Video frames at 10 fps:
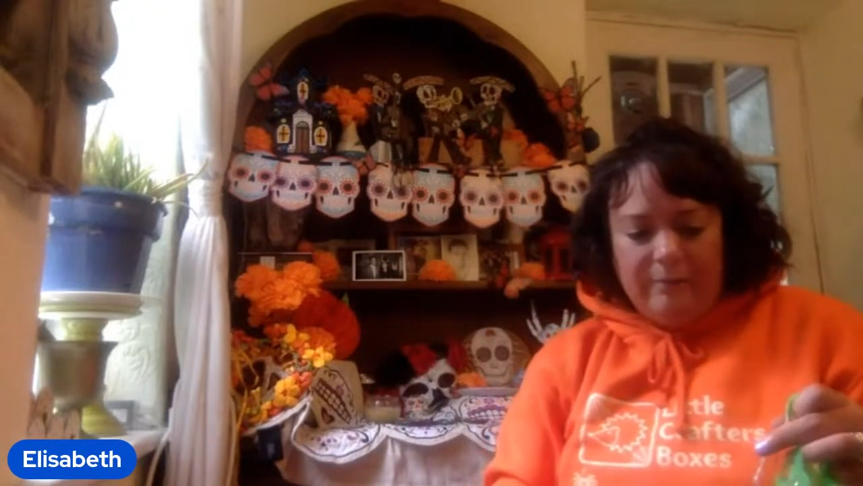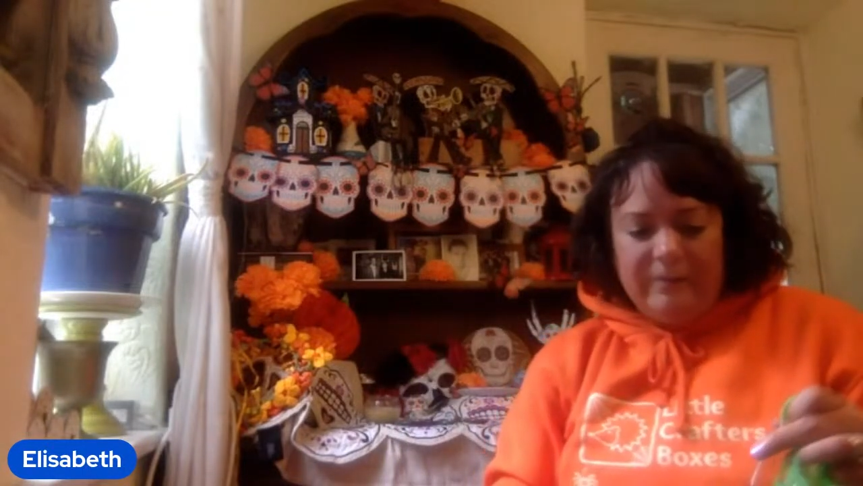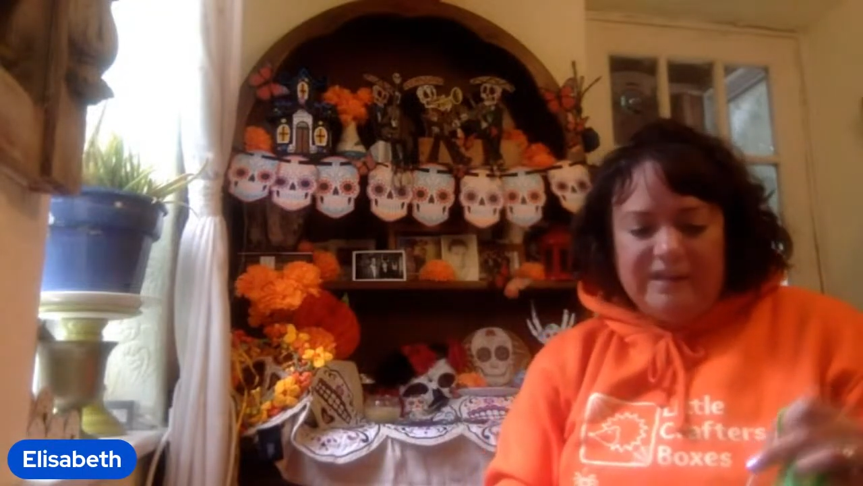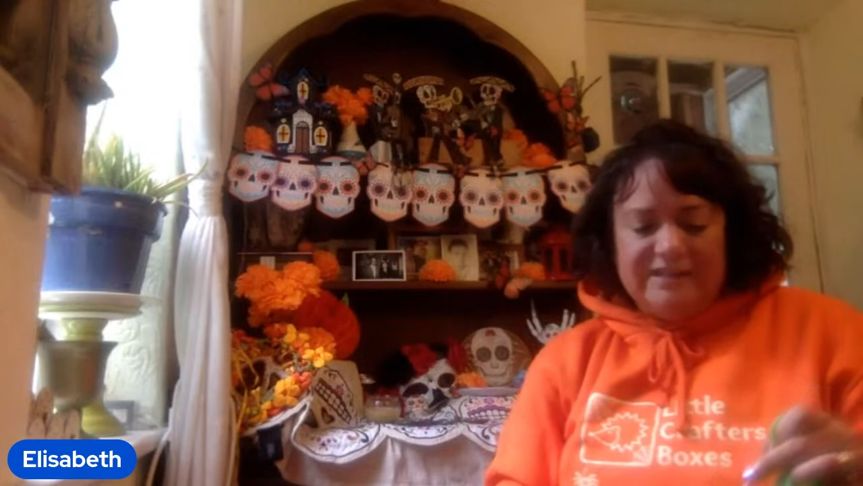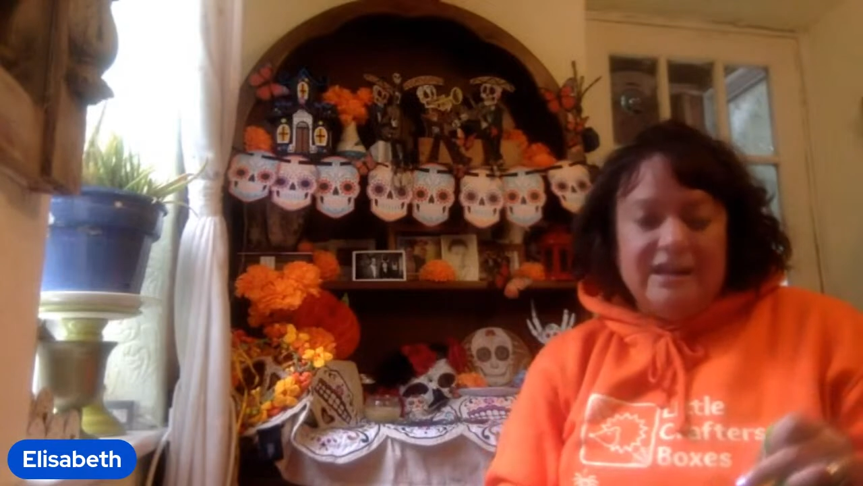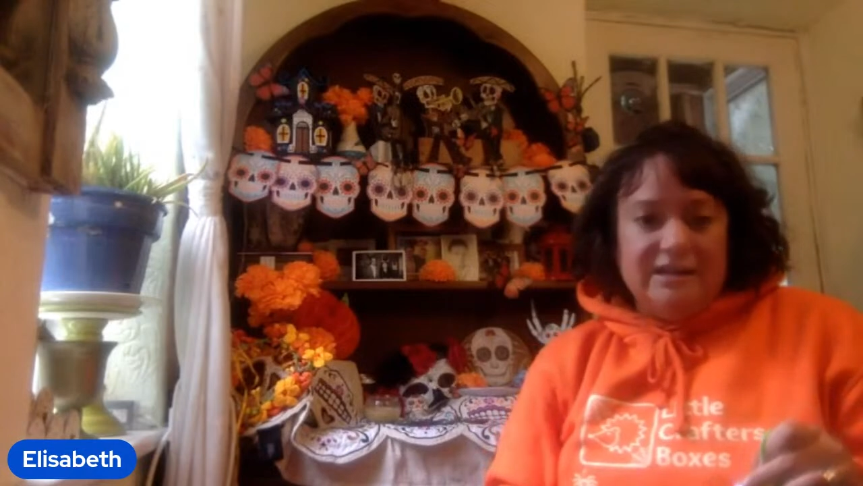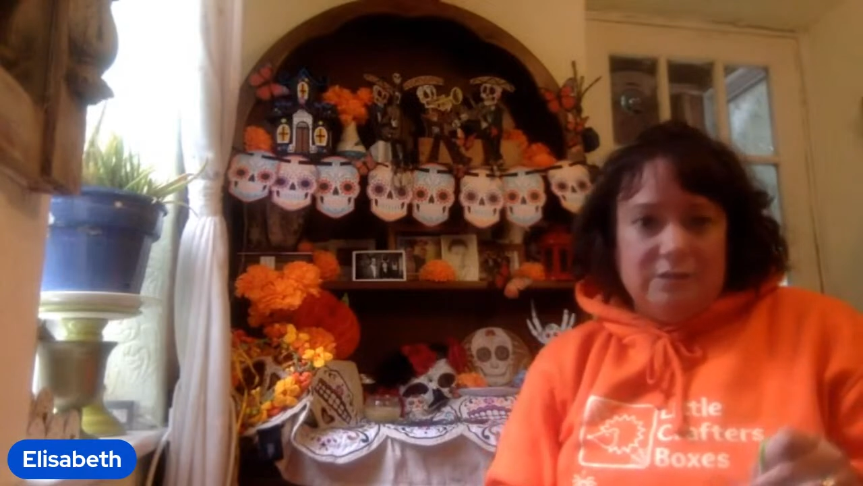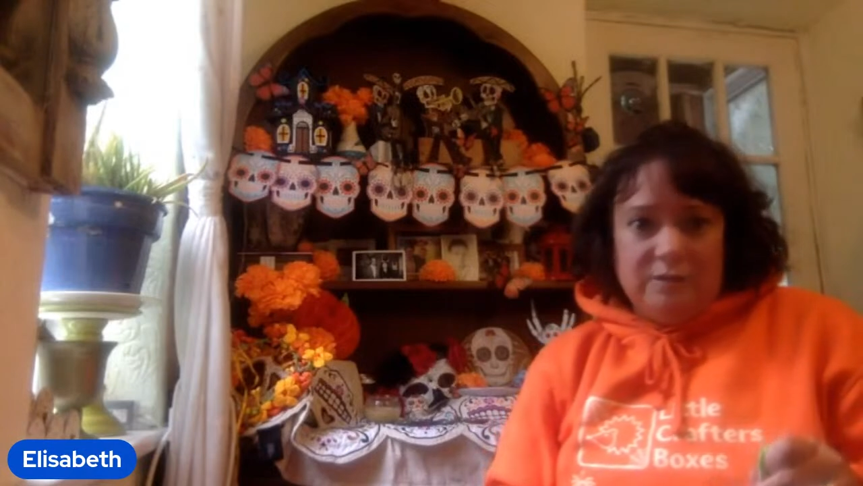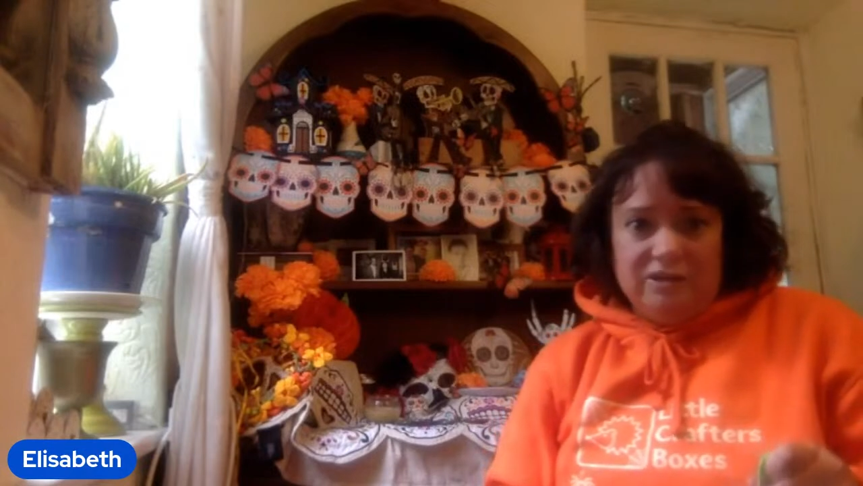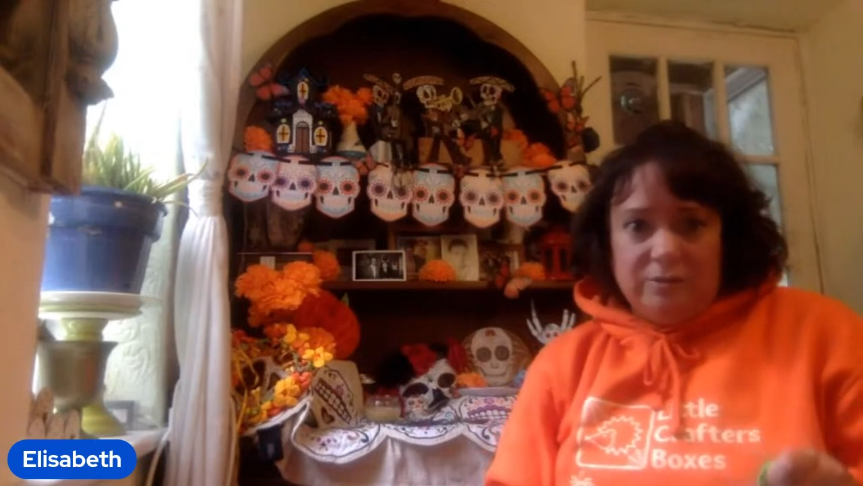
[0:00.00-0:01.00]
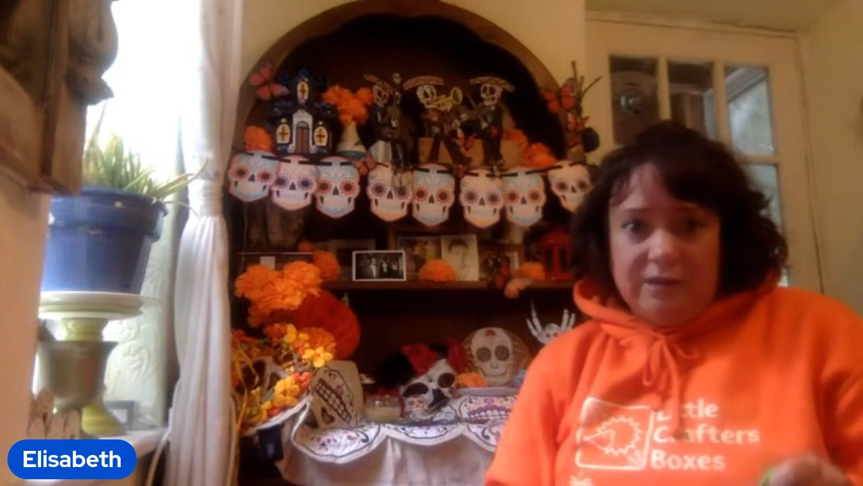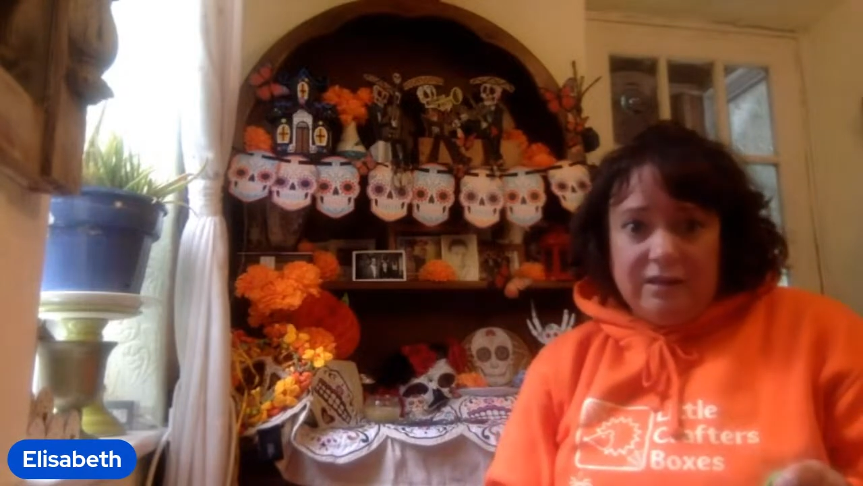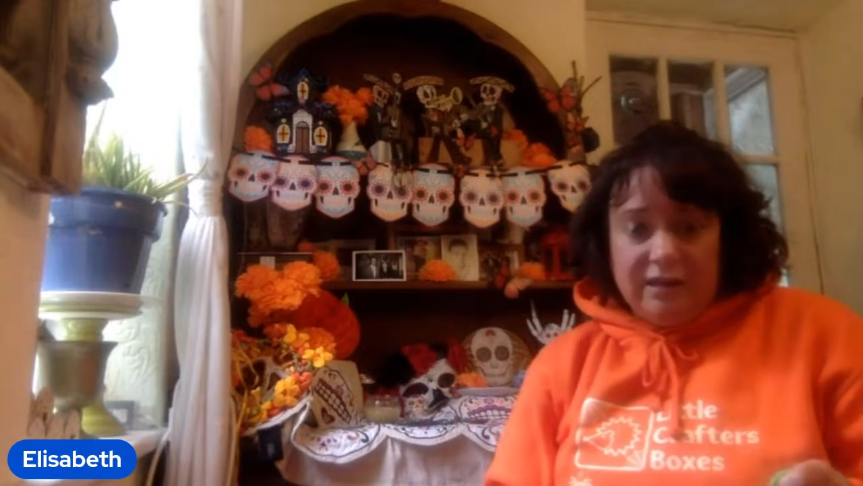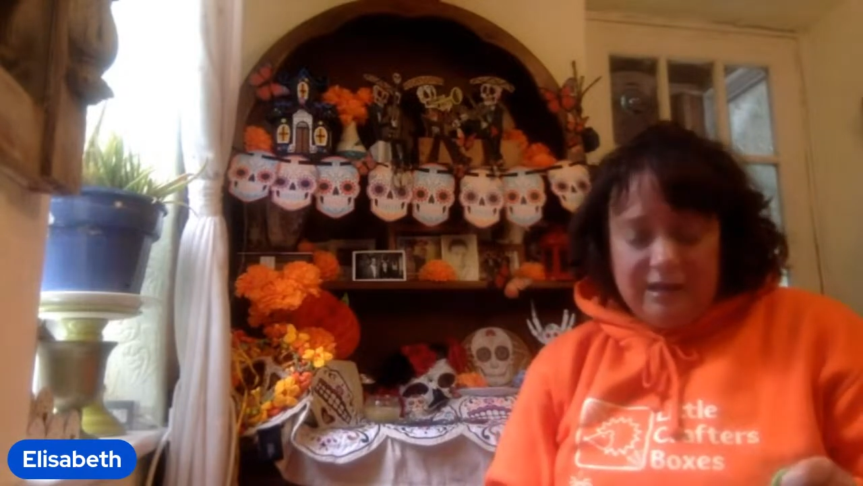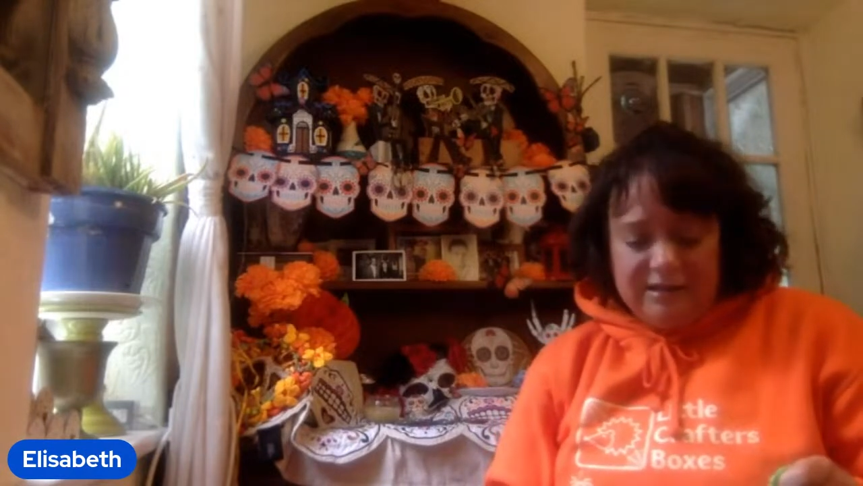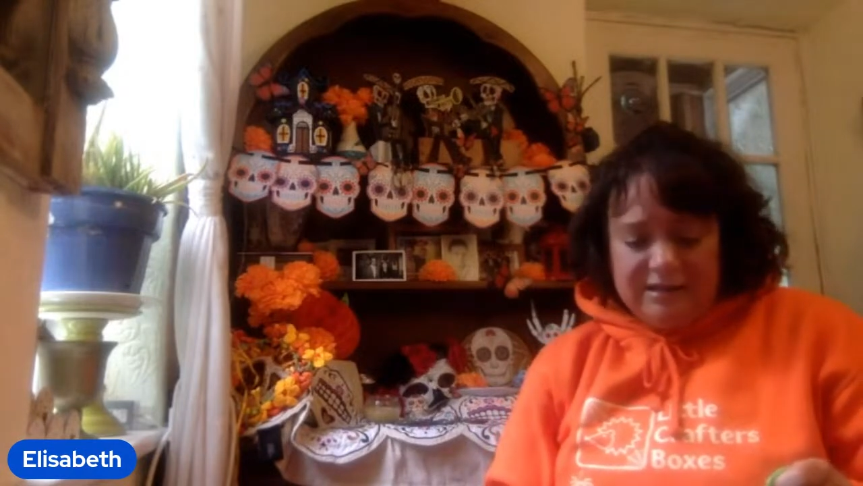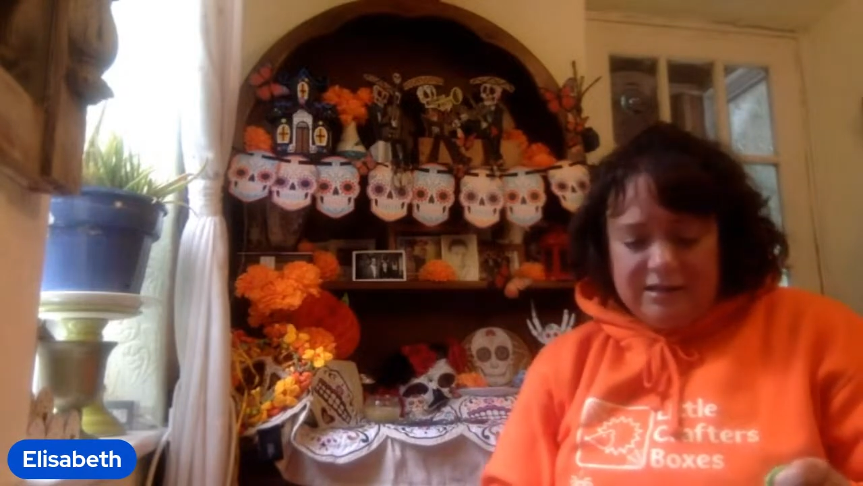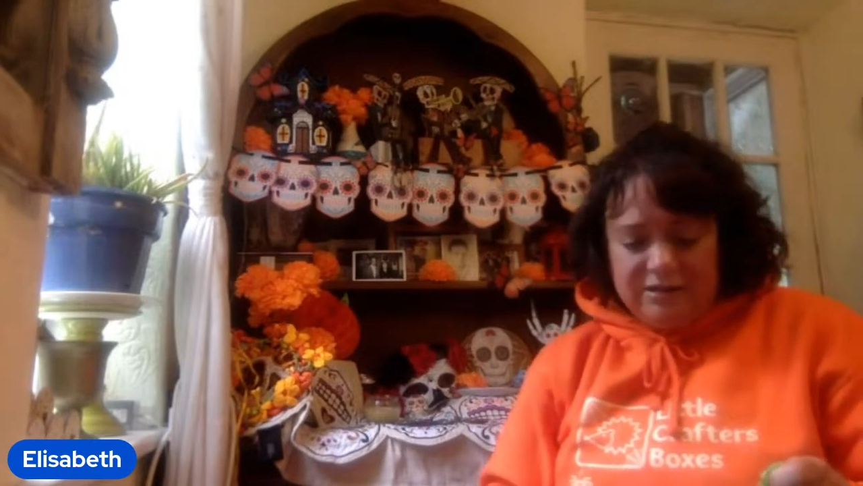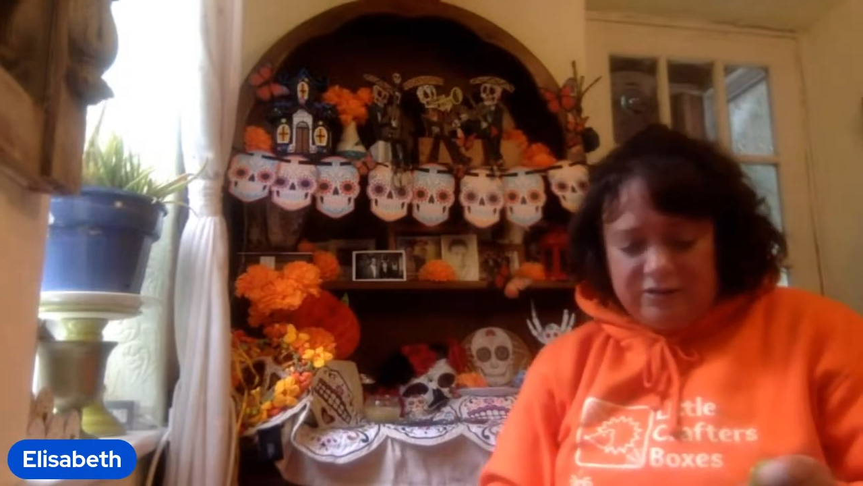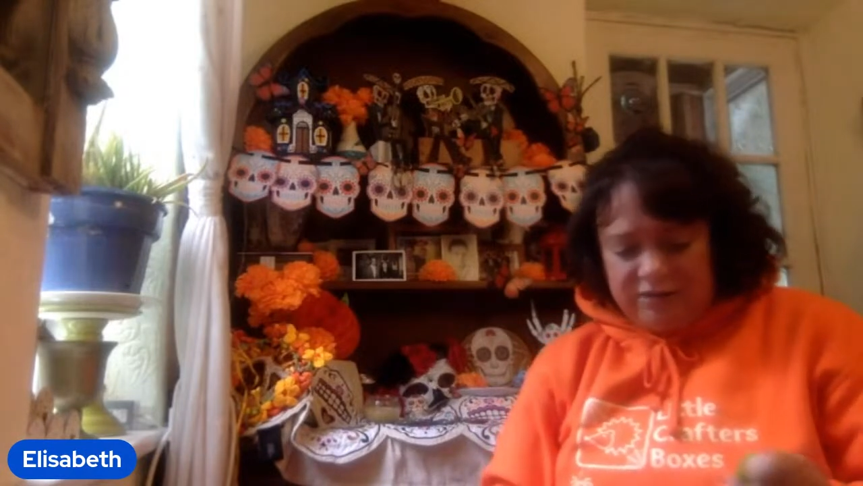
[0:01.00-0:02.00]
It's not so much a big thing in San
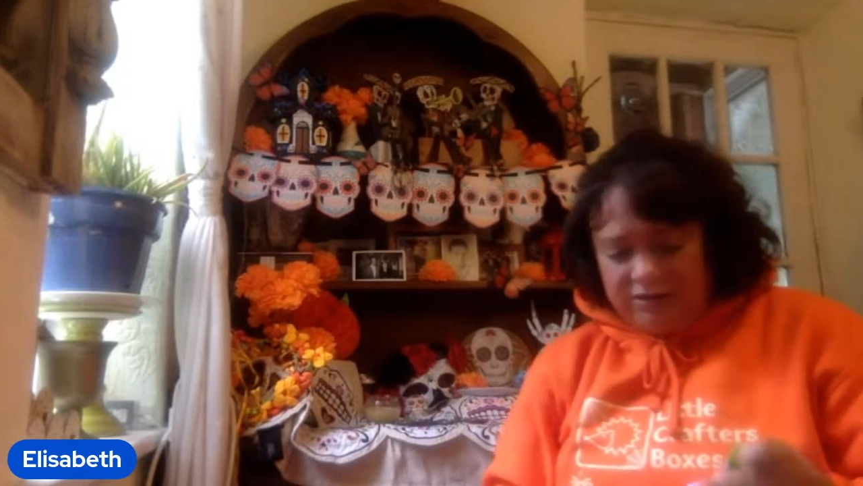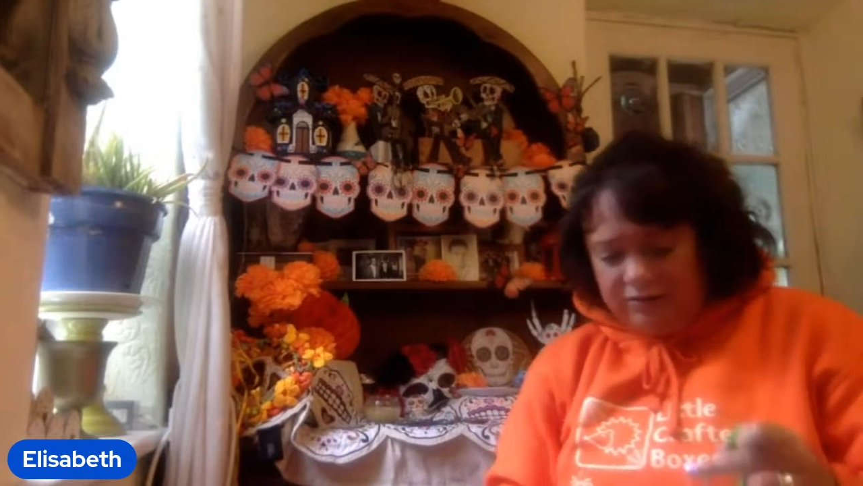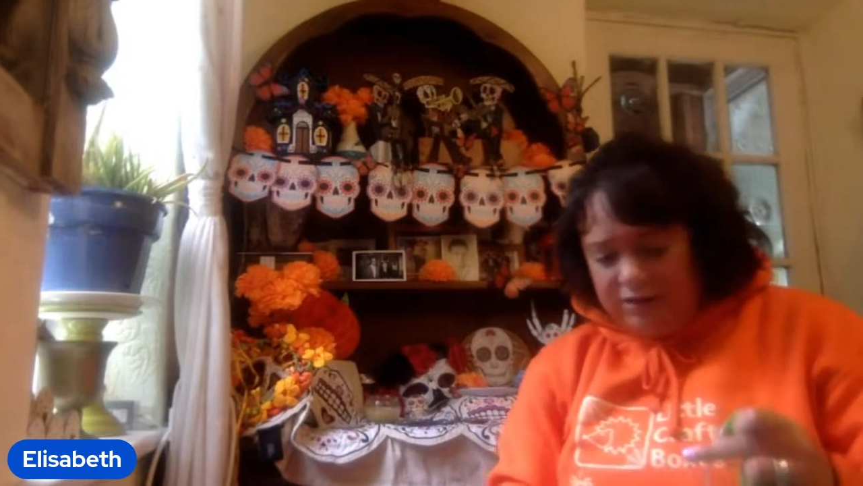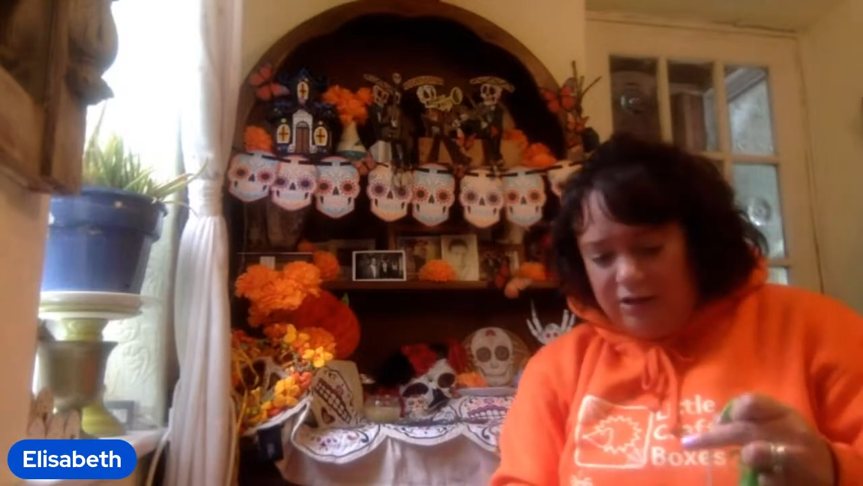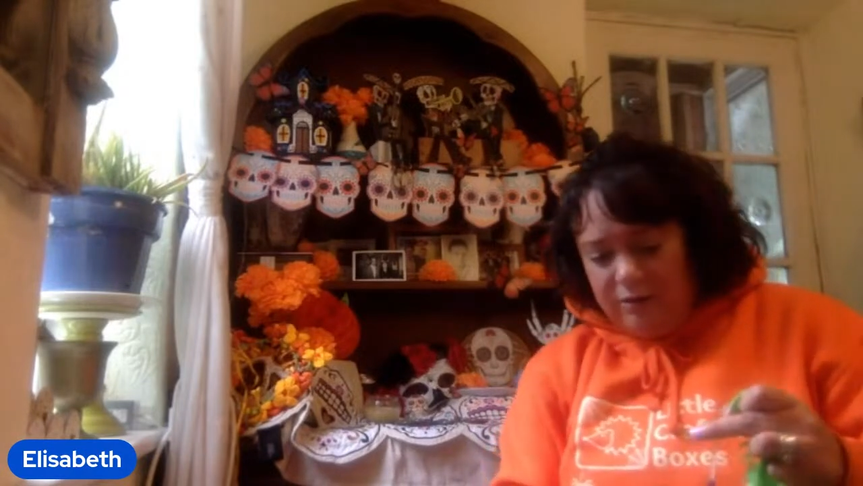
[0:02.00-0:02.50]
Antonio